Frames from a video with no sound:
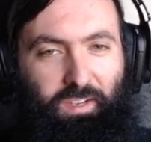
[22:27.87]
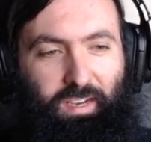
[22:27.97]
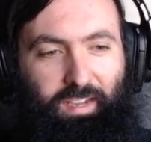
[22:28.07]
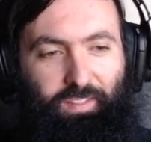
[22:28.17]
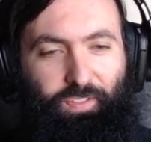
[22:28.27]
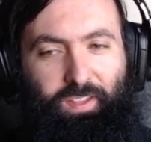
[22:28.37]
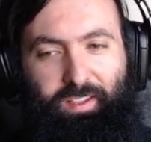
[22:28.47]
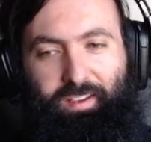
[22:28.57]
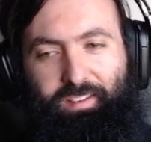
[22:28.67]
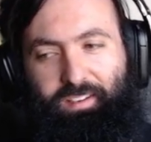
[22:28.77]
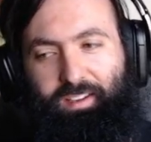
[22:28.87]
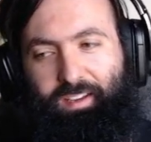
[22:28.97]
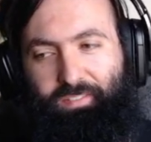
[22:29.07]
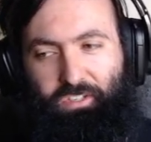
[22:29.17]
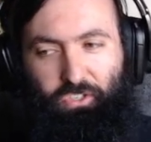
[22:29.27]
I think I
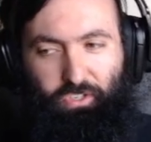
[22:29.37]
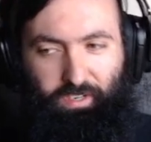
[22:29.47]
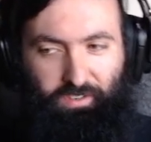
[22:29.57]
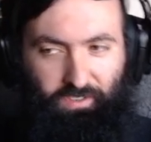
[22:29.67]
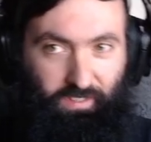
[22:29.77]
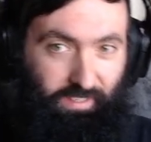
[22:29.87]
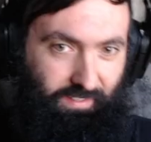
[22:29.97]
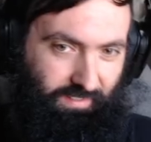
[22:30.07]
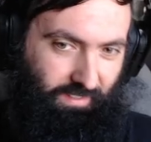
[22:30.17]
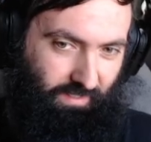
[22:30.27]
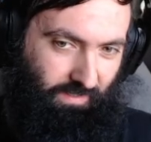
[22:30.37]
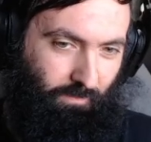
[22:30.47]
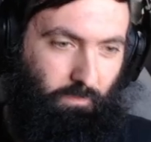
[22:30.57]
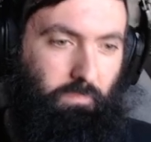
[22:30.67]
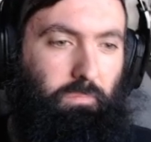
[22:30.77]
have a general idea
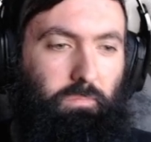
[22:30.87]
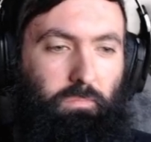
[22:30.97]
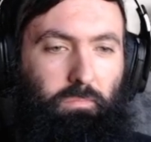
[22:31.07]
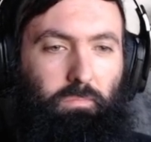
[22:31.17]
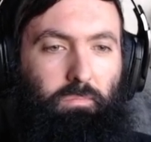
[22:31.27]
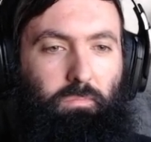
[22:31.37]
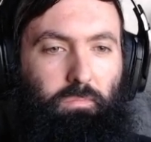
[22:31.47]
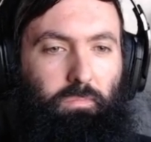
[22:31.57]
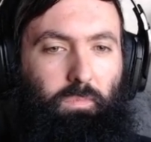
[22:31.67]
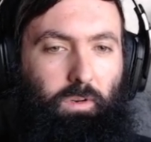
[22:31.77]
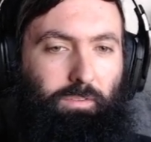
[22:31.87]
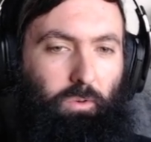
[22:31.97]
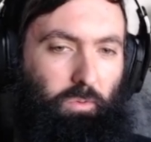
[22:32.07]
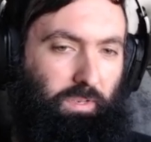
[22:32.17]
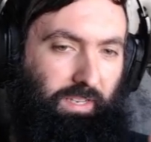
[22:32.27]
of
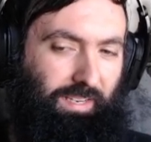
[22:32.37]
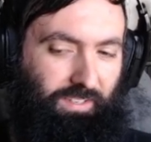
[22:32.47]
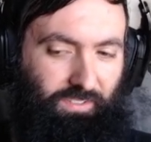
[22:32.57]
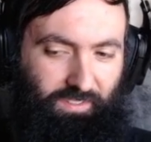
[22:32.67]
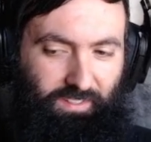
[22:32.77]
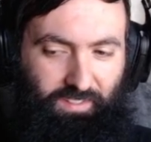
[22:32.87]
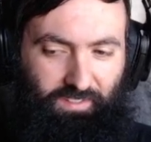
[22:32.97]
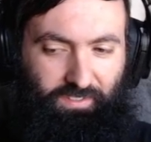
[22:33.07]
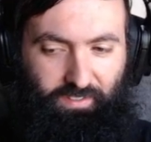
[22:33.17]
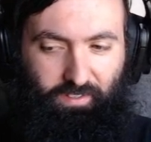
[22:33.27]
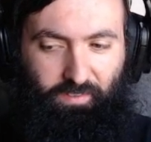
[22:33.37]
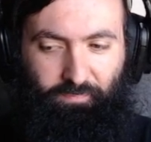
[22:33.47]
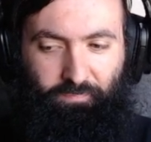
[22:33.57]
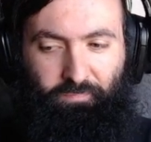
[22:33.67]
what we actually need to do here.